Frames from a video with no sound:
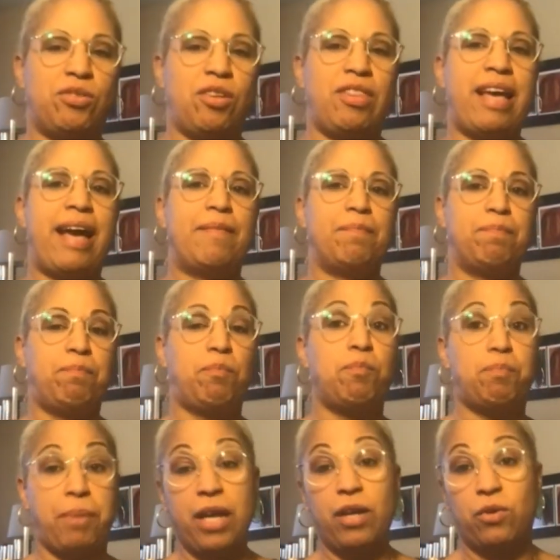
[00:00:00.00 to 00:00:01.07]
to that
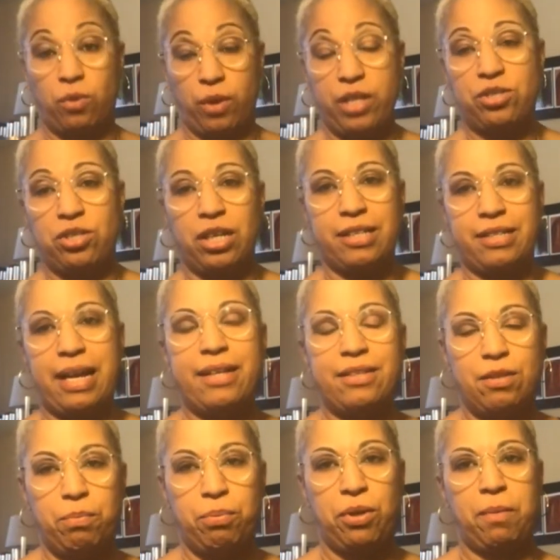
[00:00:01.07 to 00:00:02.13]
big question, because that's
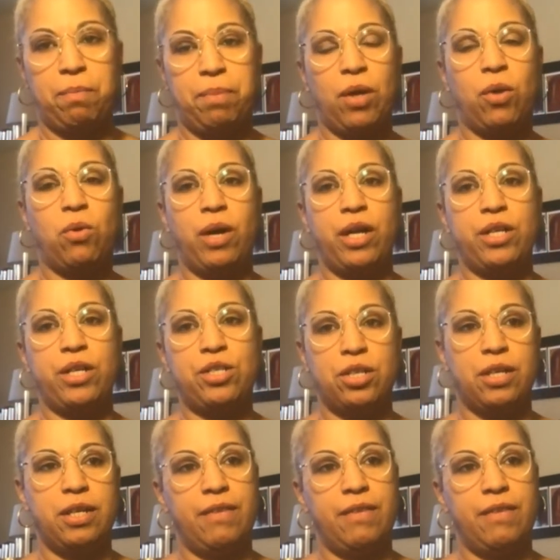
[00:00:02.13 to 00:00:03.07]
a pretty big question.